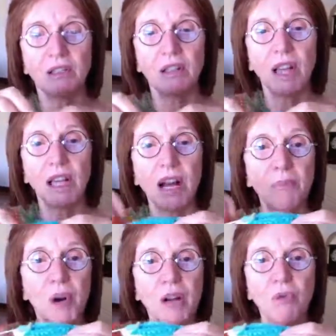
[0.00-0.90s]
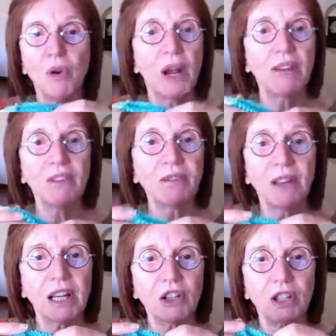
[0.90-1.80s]
And I probably won't ever
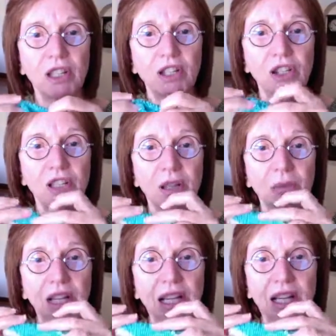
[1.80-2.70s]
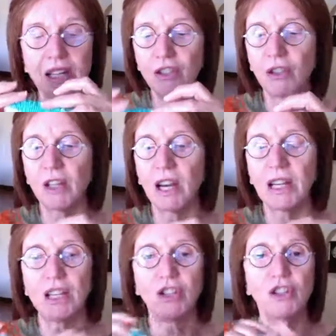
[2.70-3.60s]
finish it. It's just the beginning so that I
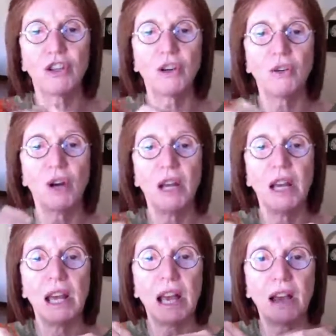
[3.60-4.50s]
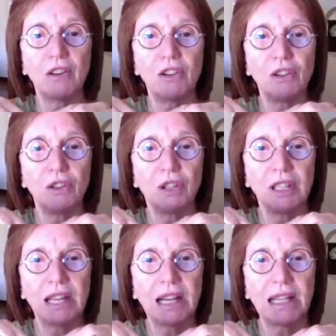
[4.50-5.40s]
could show how to do the
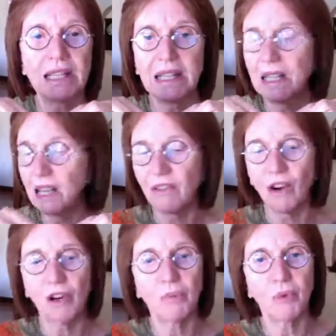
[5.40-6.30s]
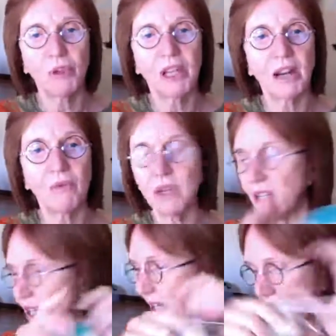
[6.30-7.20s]
technique. I've already pulled out one
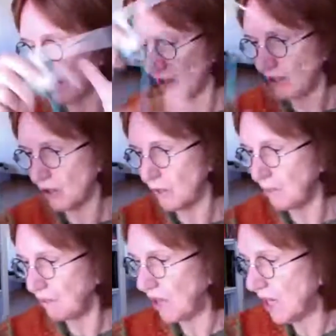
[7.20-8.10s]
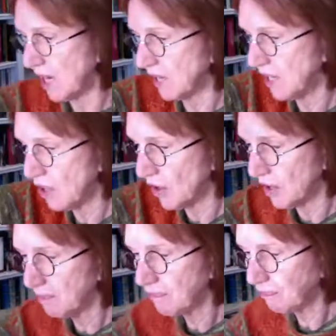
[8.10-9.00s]
of the needles, so then cut the
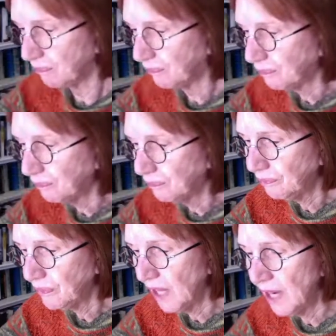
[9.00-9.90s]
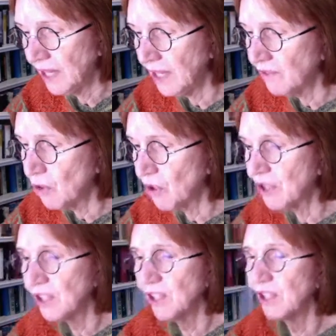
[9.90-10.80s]
yarn. And then, of
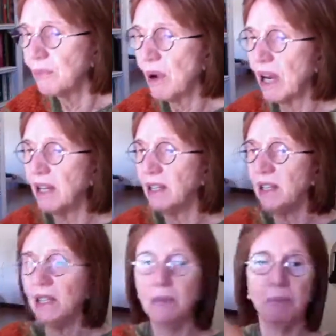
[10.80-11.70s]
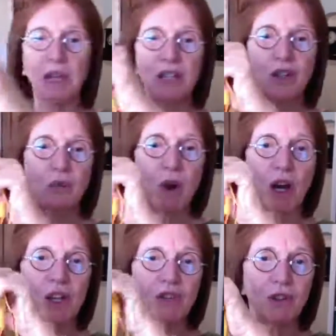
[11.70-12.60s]
course, there's my big
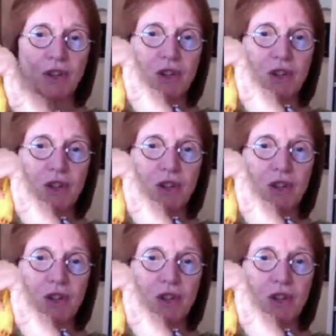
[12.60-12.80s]
swatch for the